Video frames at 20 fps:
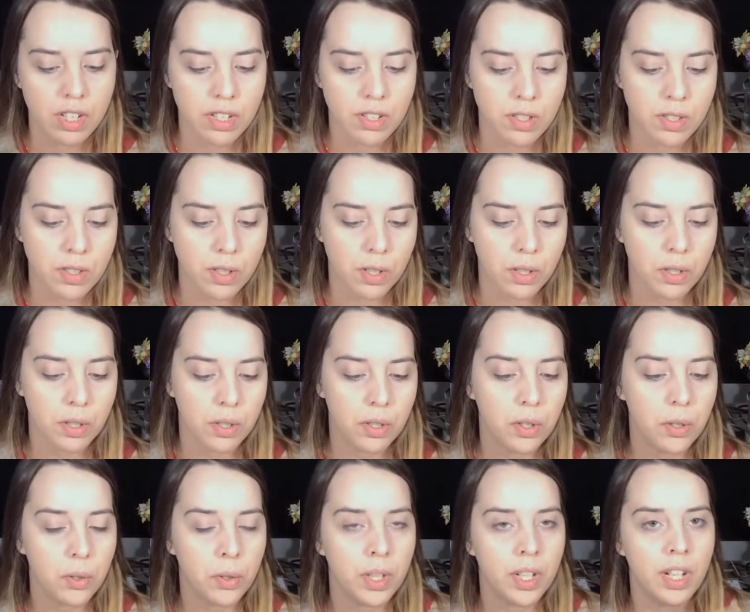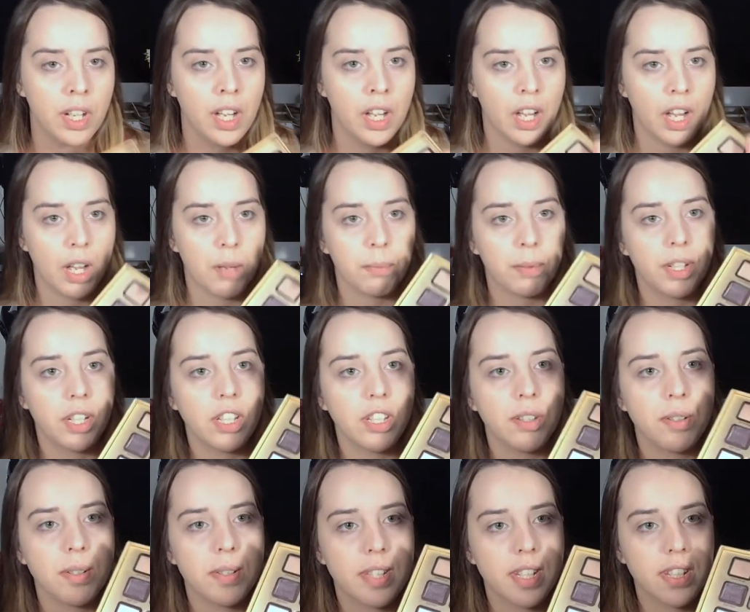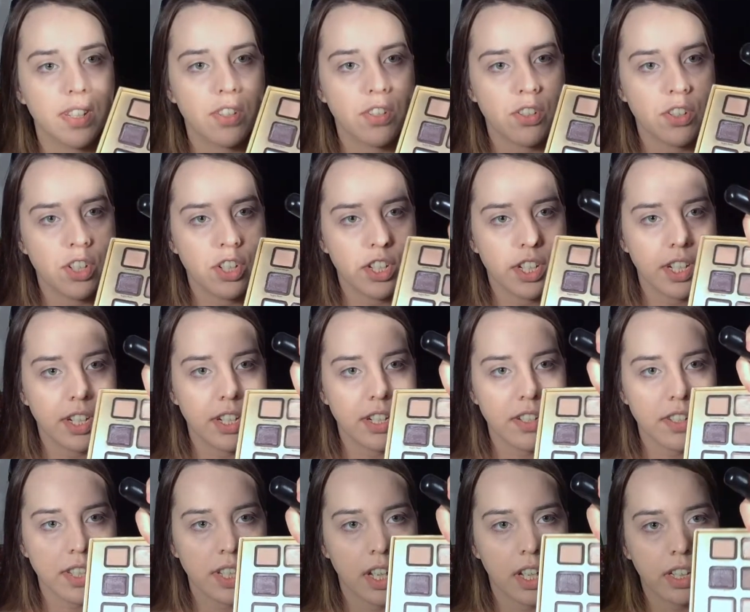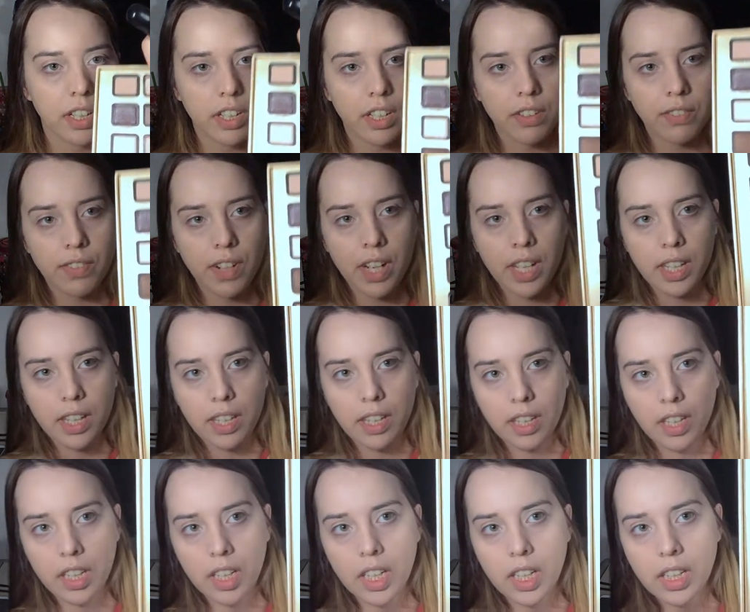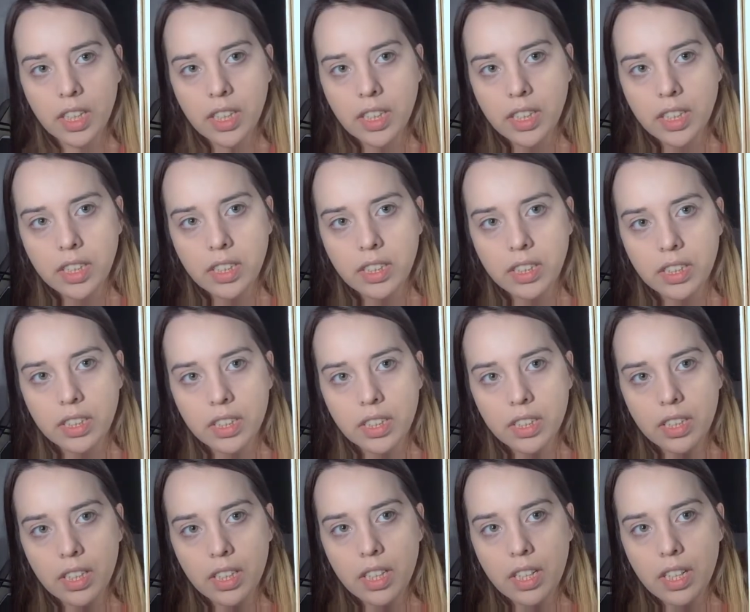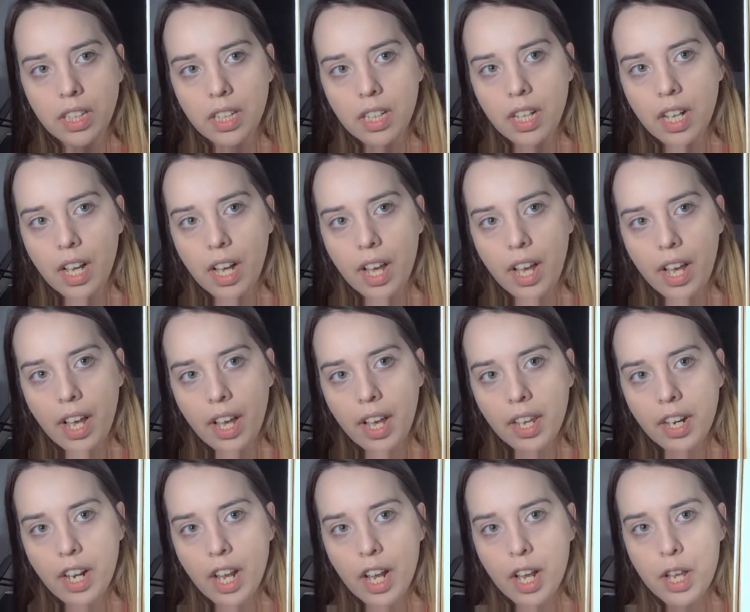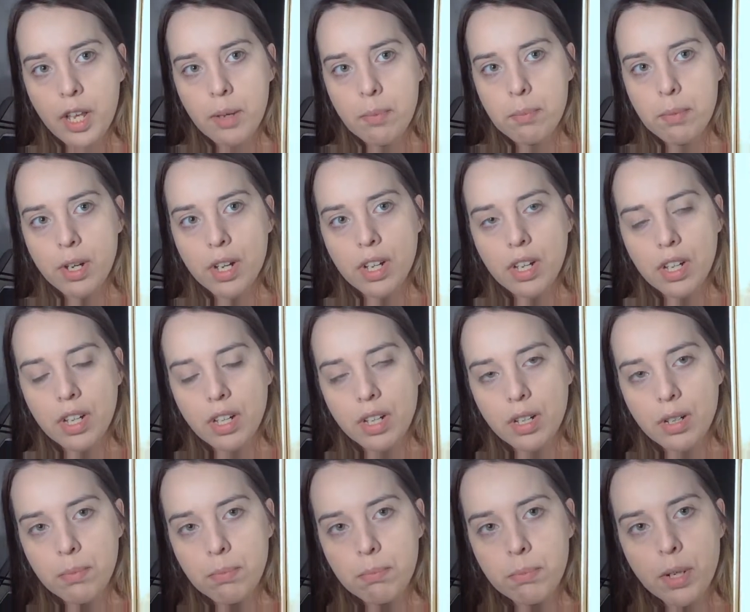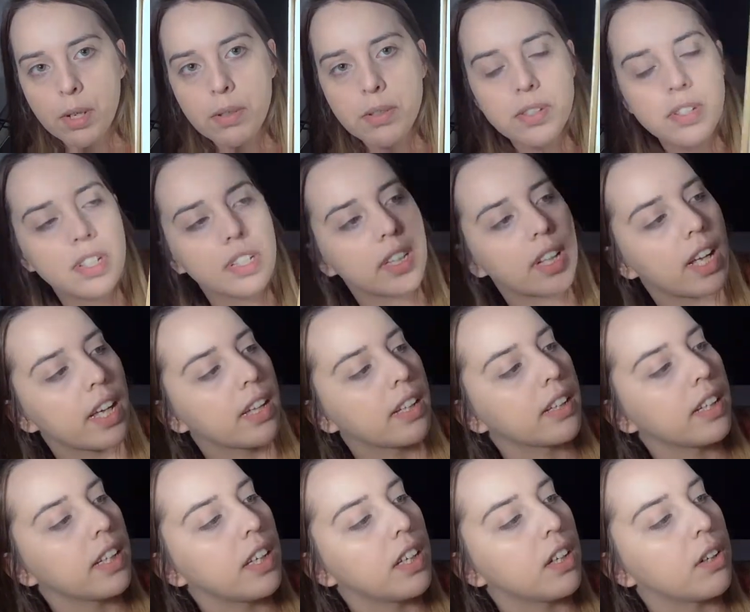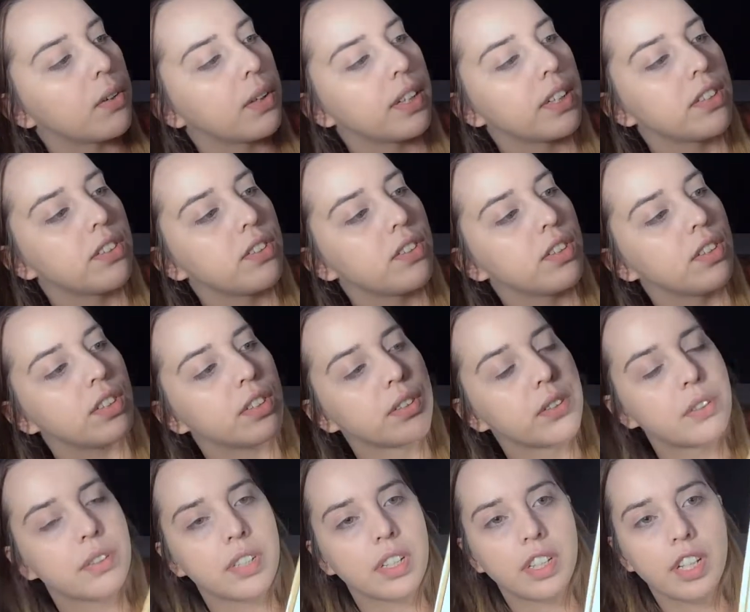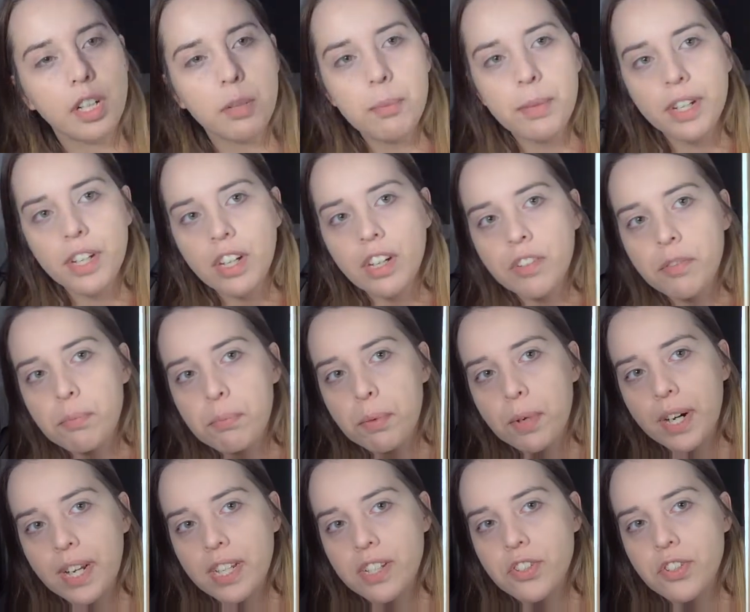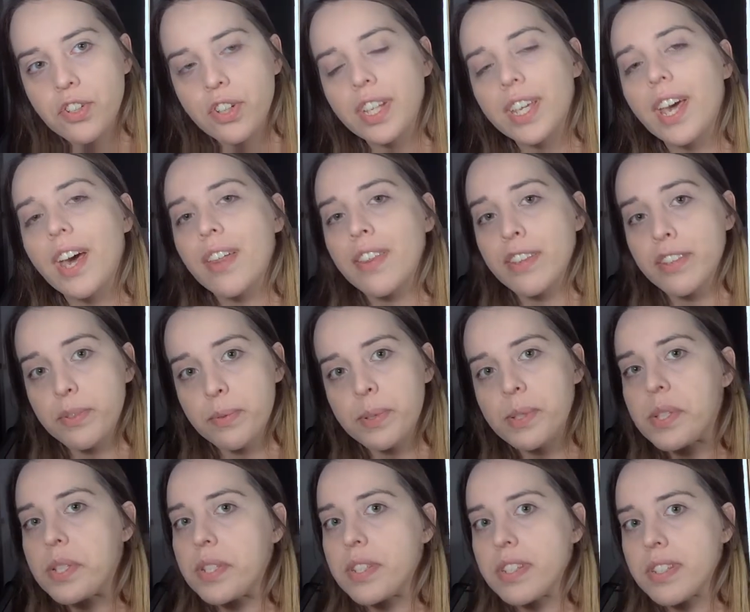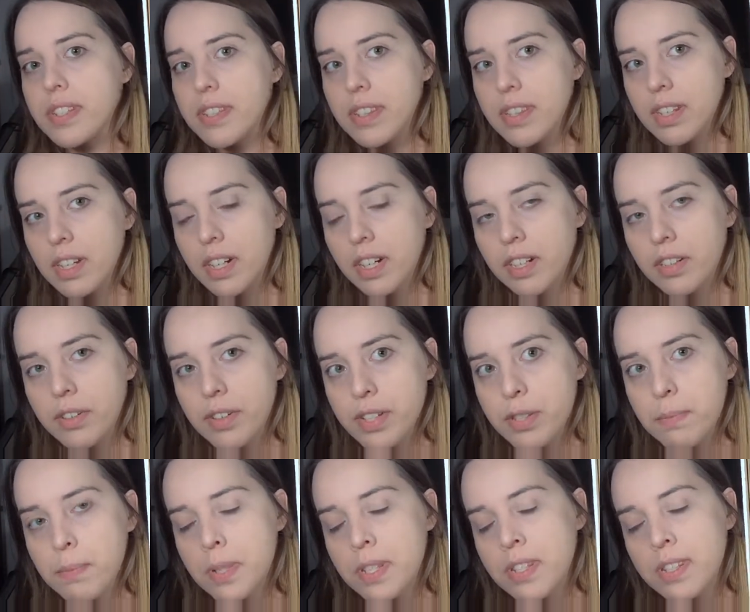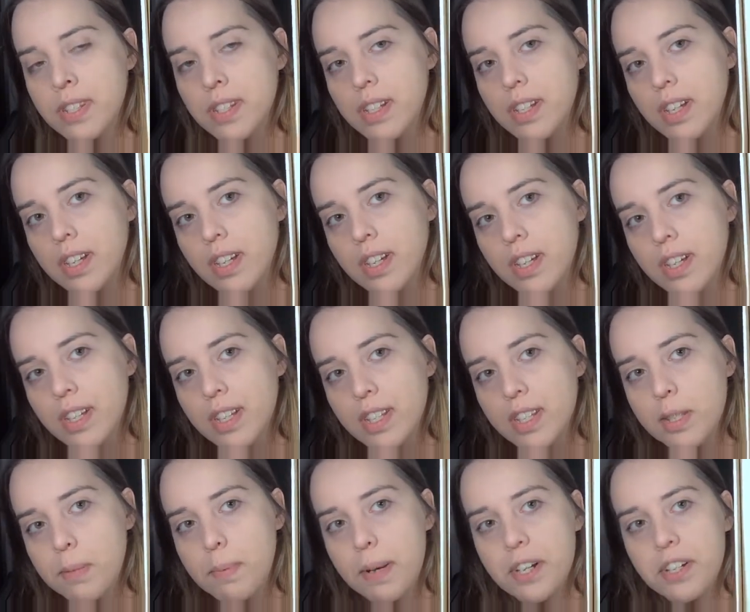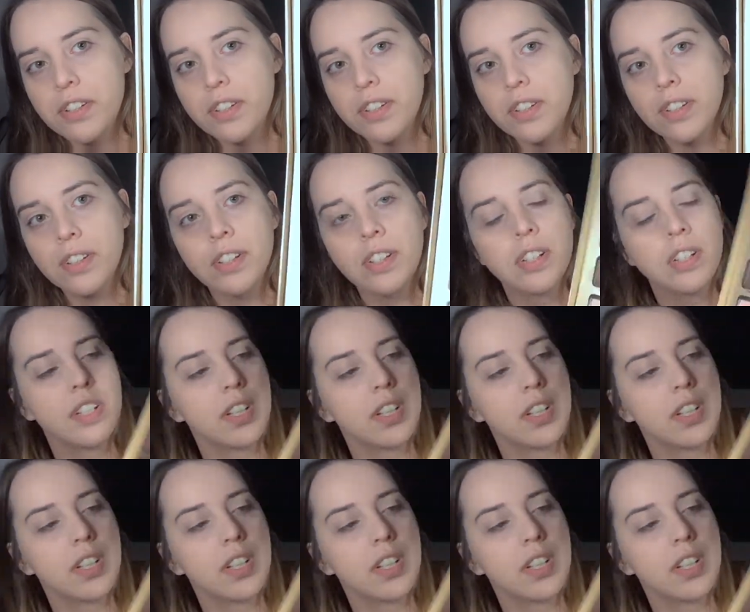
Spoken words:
So I'm going to use this Cheers color right here, and I'm most likely going to use a little bit of Prancer. Yeah, this was a Christmas special.